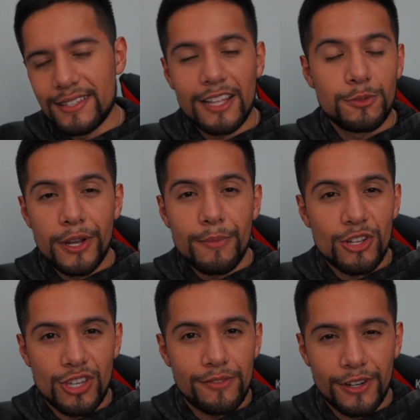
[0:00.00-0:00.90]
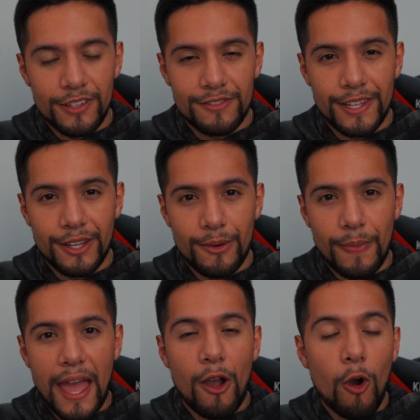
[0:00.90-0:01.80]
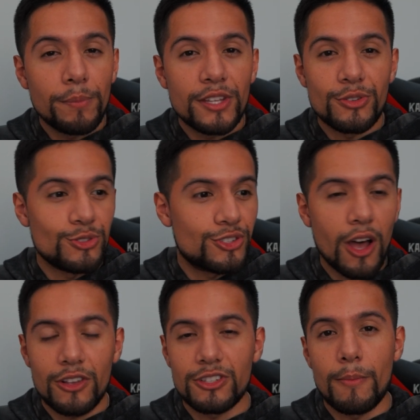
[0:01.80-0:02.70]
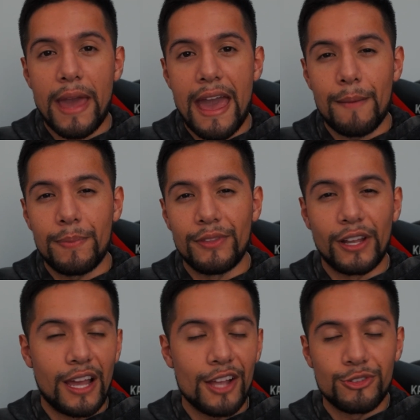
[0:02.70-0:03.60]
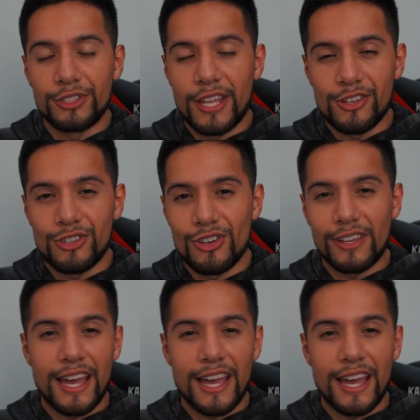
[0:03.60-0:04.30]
that's pretty much it for this video. I hope that you saw some app that got your attention,